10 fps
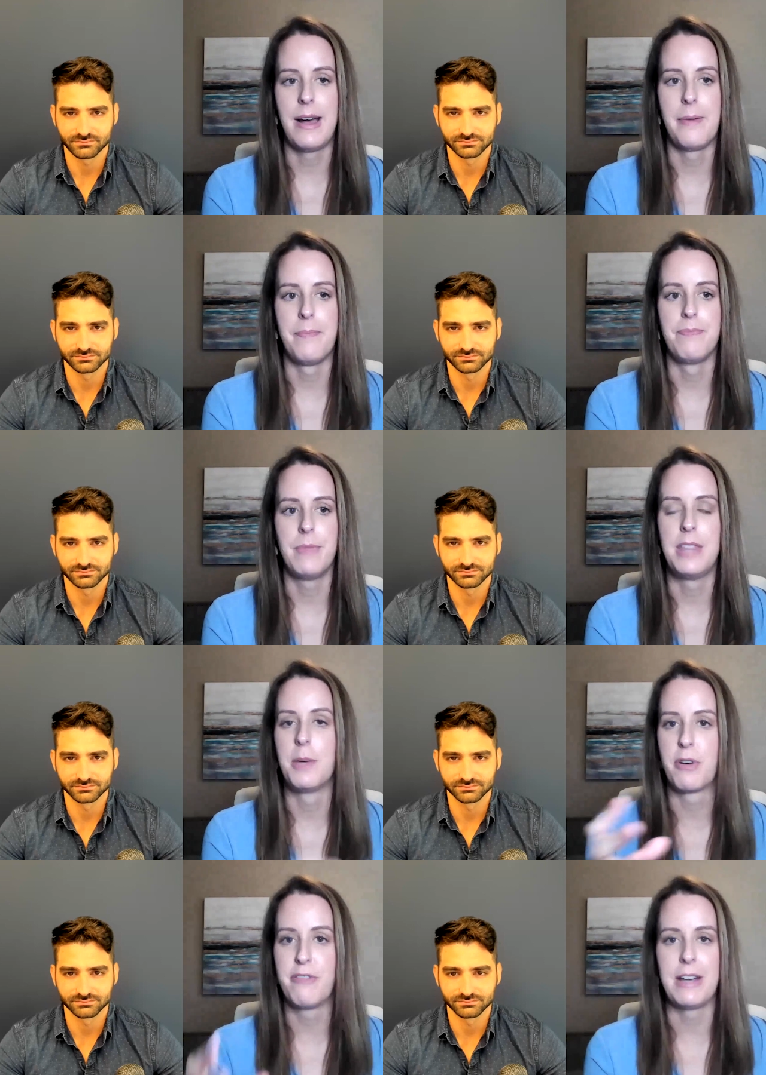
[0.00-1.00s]
Speaker 1: um,
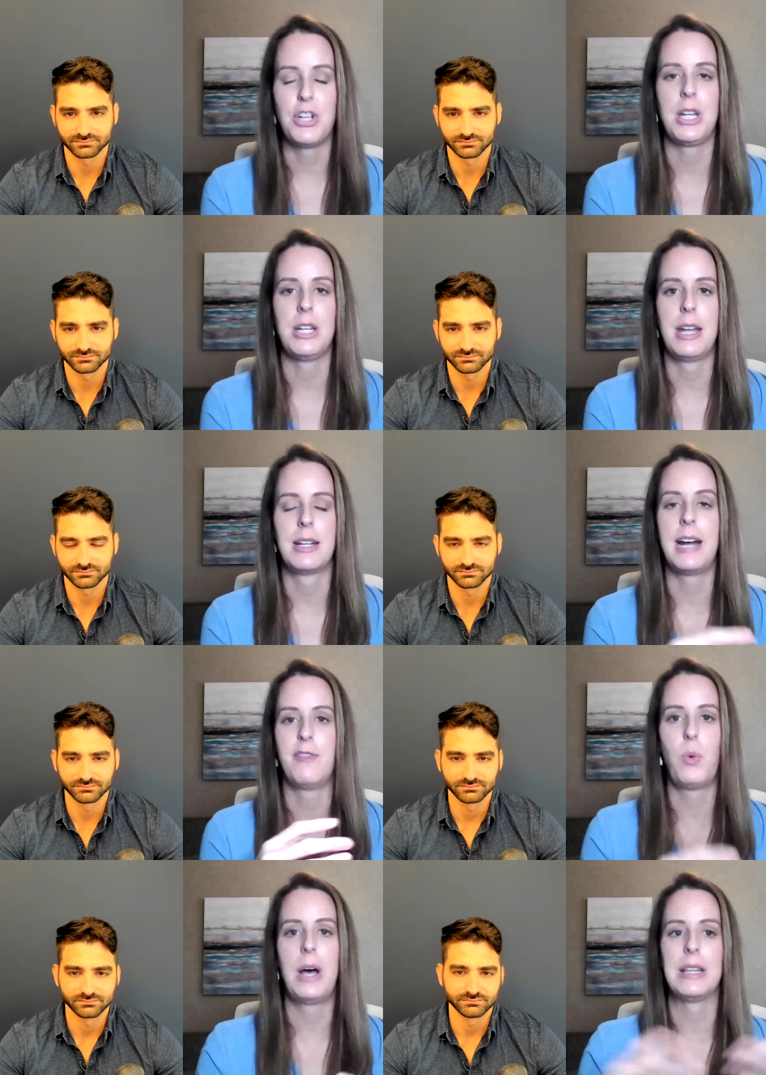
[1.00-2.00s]
in the profession and
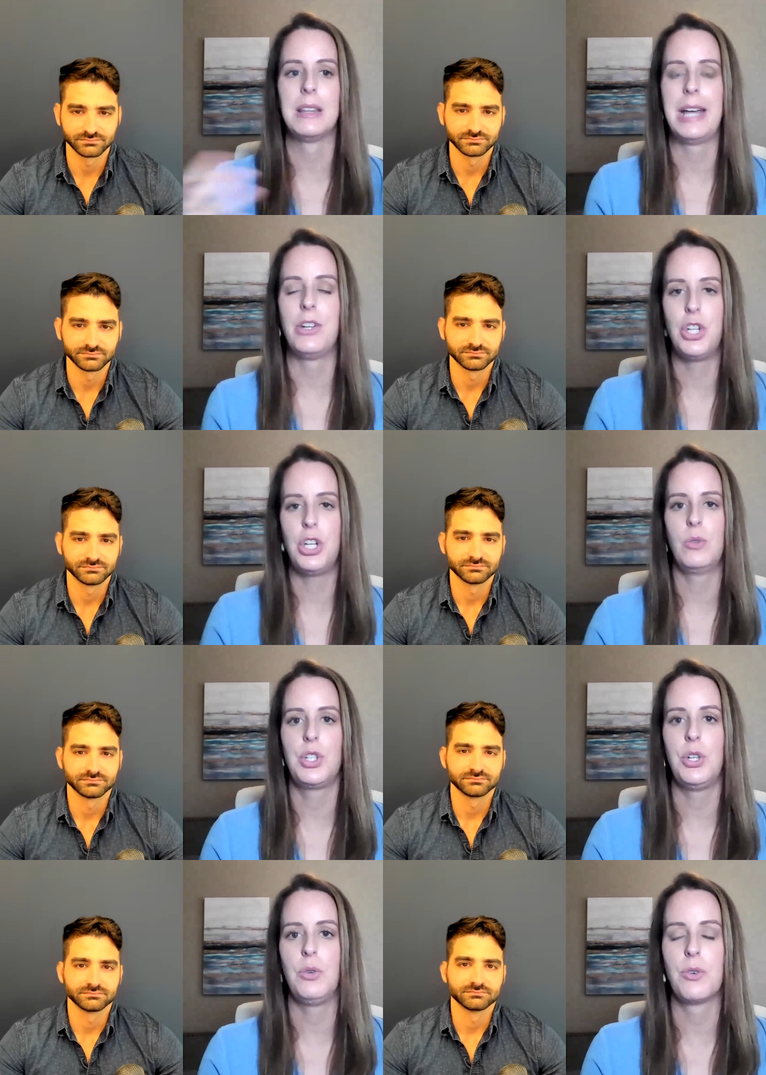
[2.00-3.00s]
kind of what led
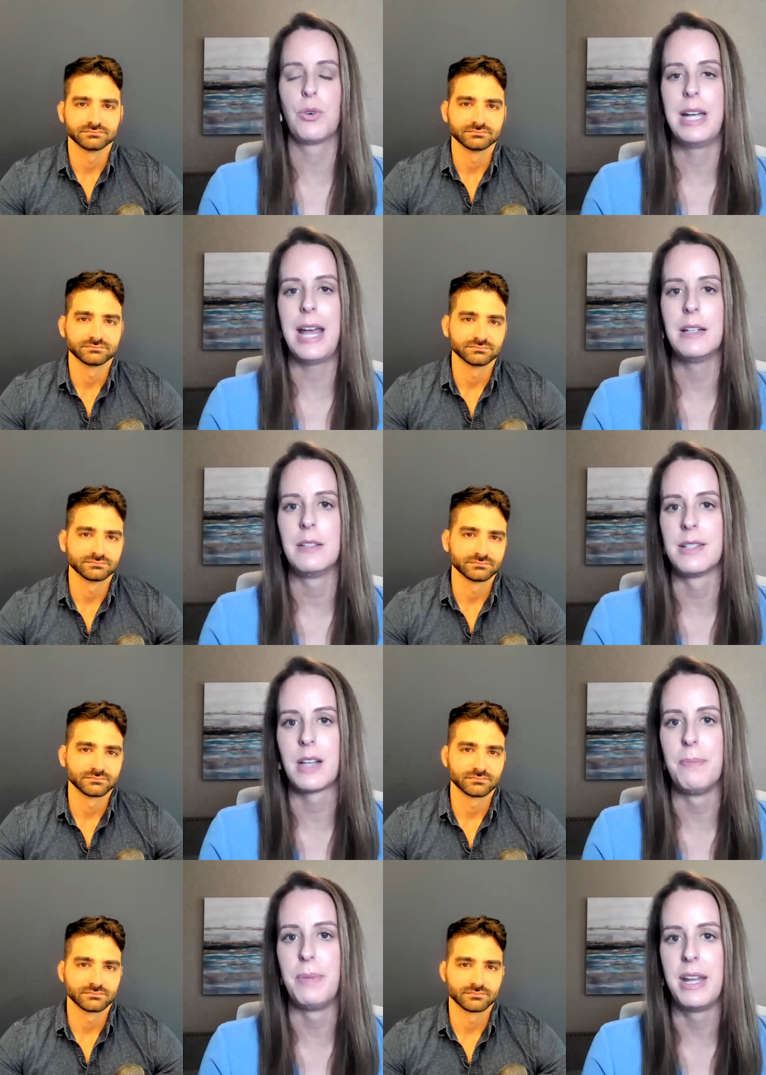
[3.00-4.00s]
you to create
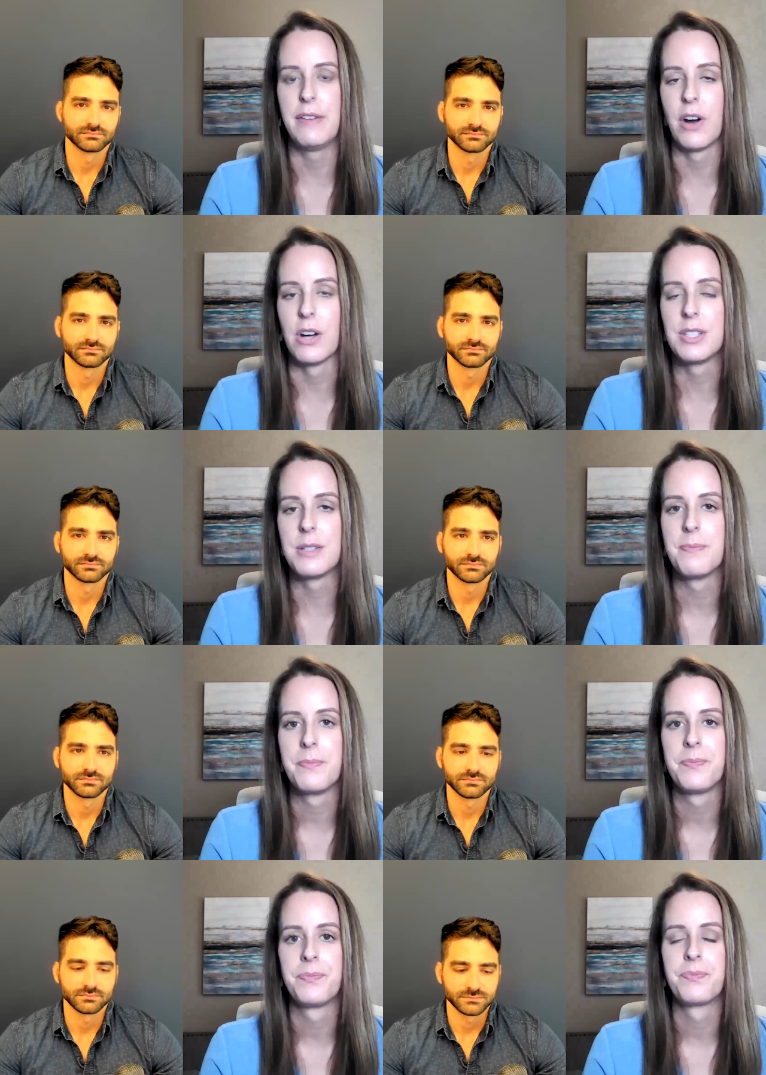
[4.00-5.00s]
this company first.
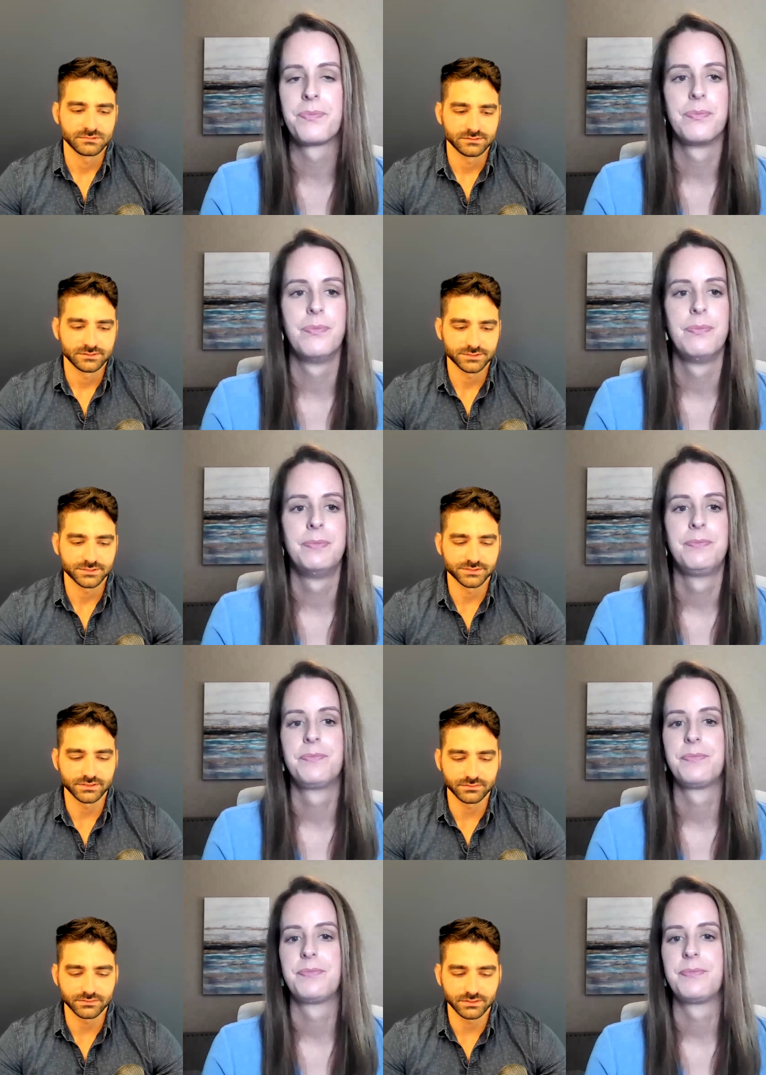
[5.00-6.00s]

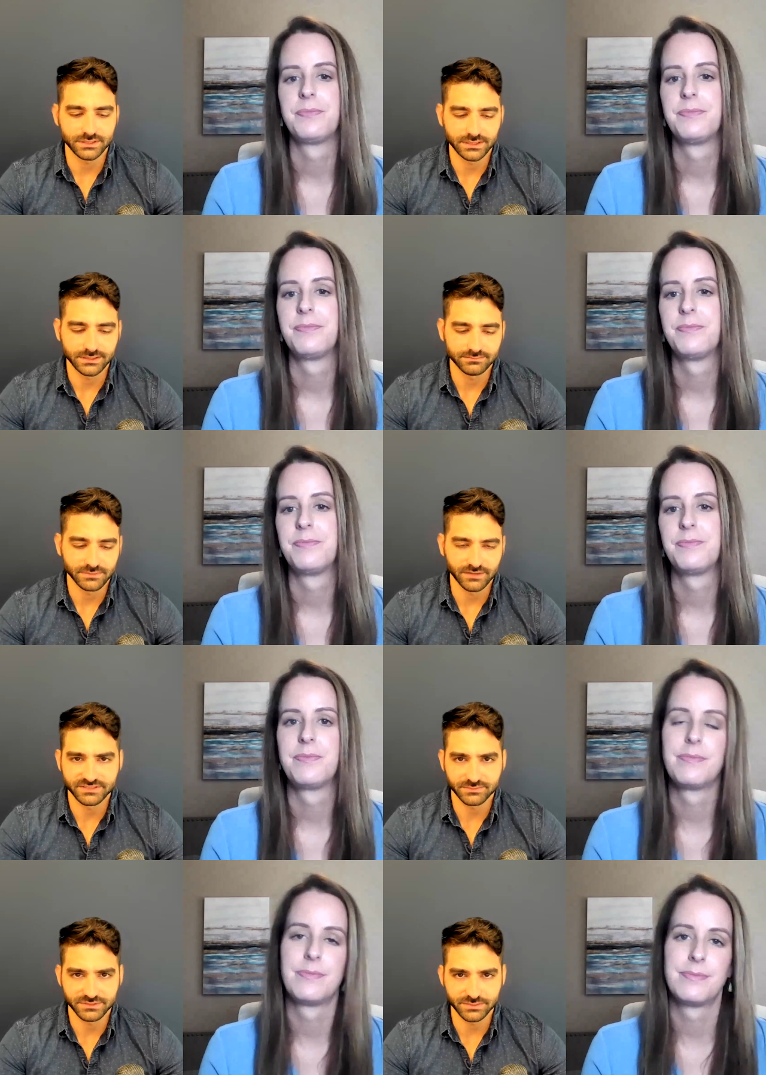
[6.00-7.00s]
Speaker 2: Sure. So um,
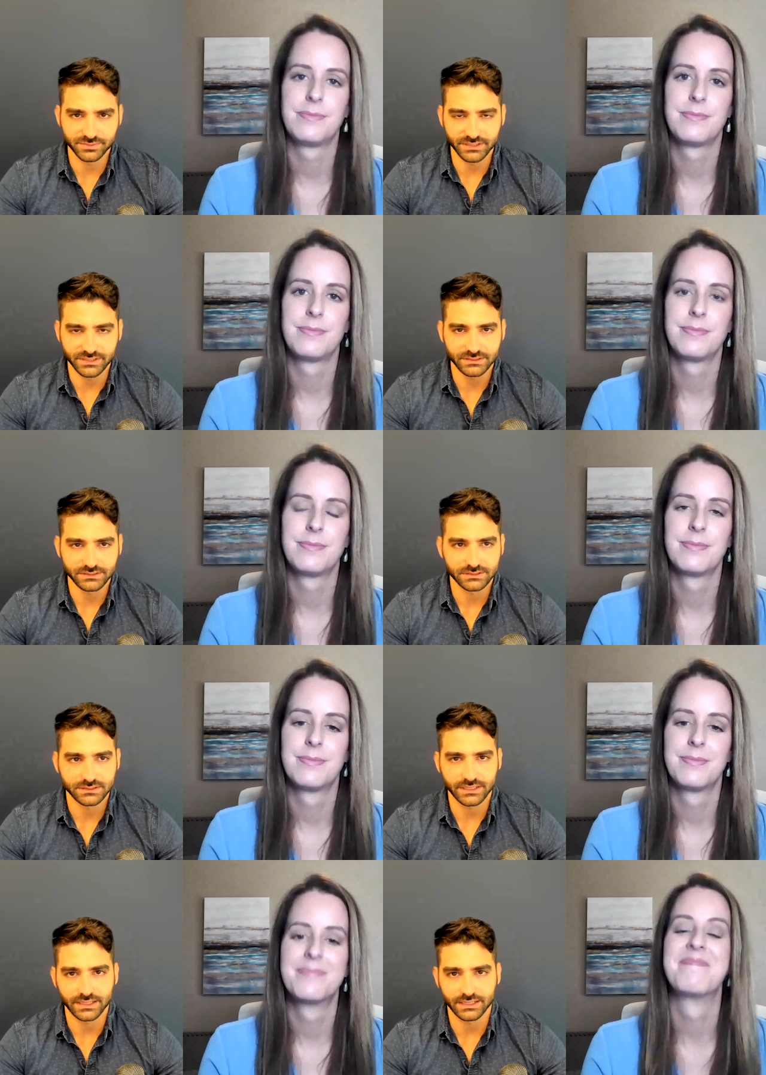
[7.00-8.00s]
obviously, I'm a CPA
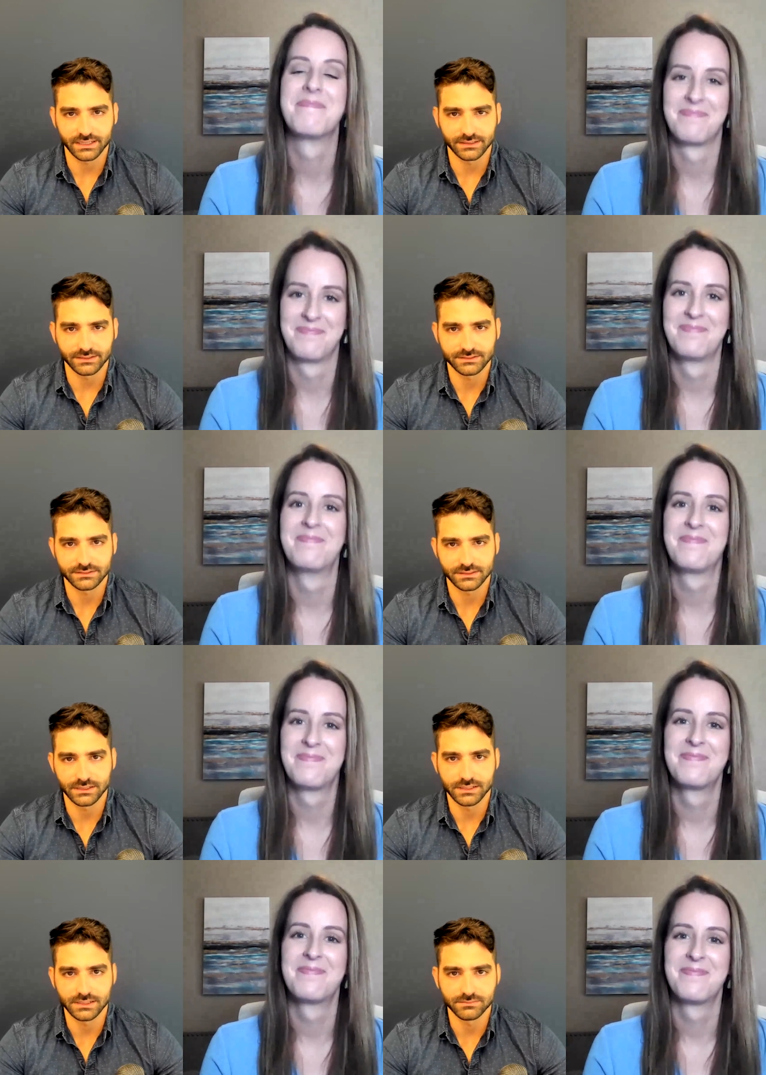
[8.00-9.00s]
and
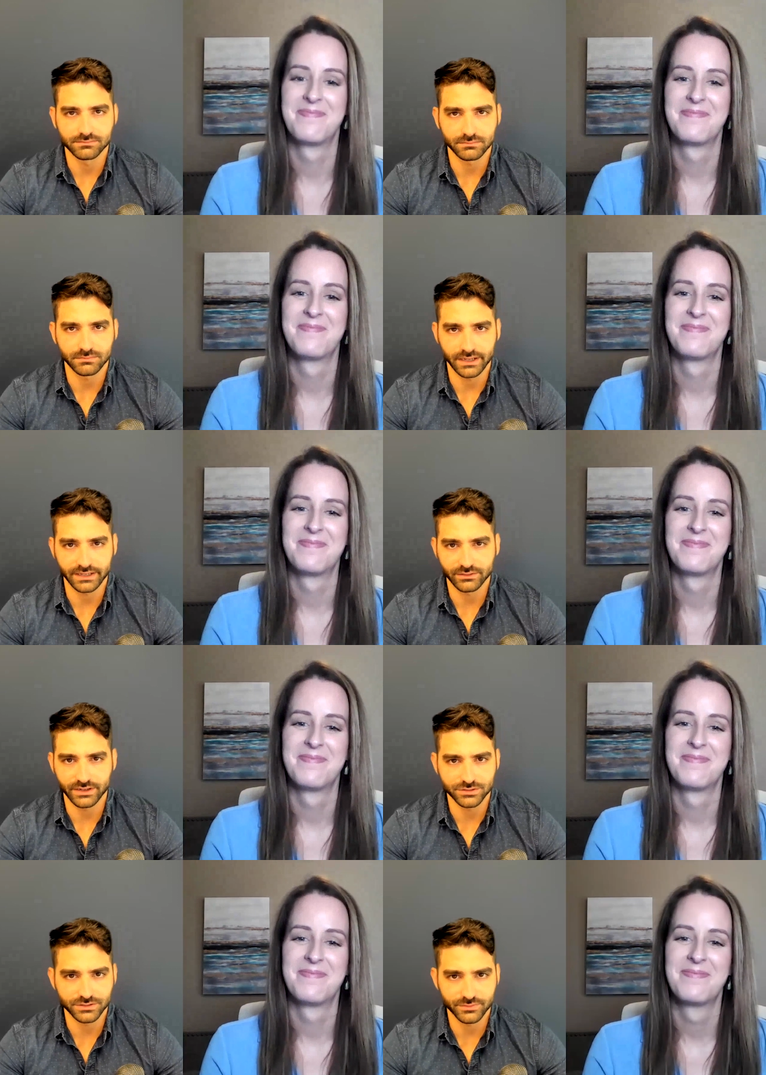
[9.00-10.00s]
um, I
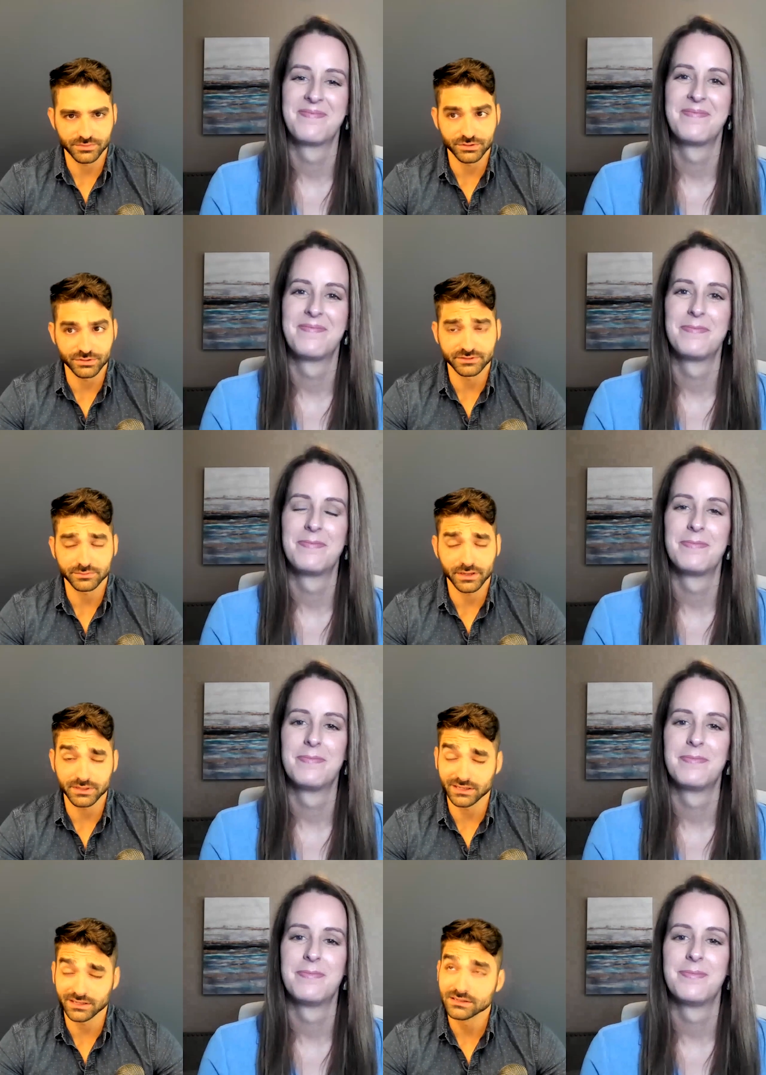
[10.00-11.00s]
graduated from the University of
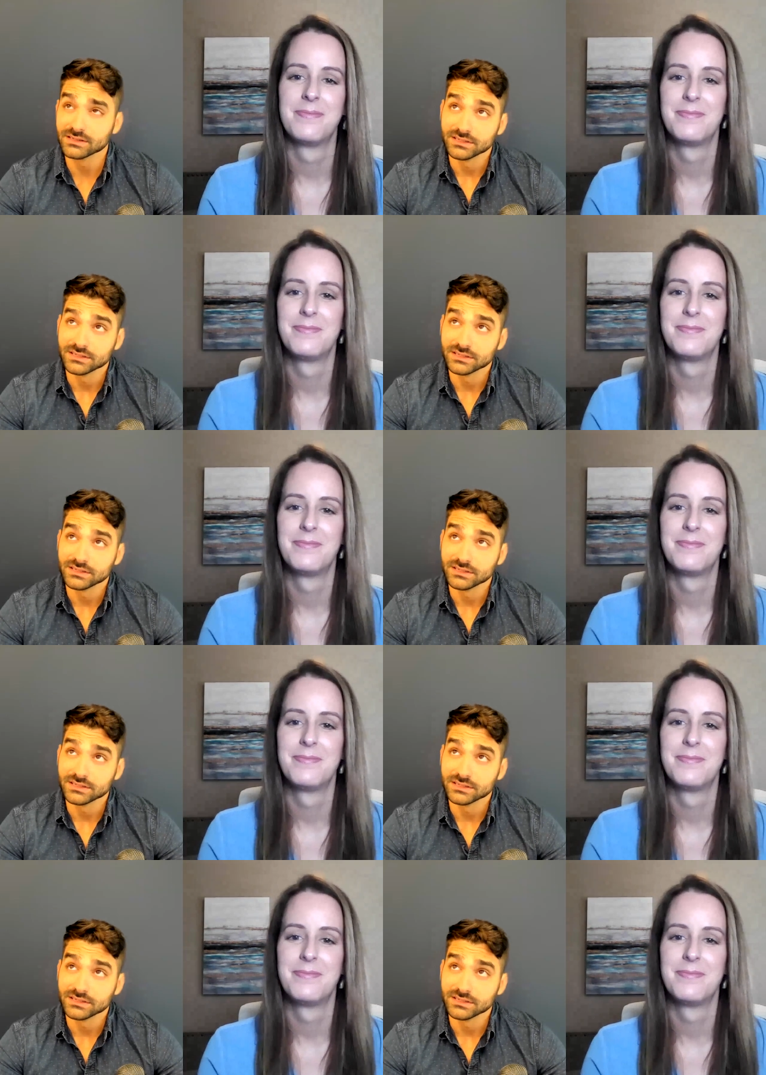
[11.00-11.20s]
Miami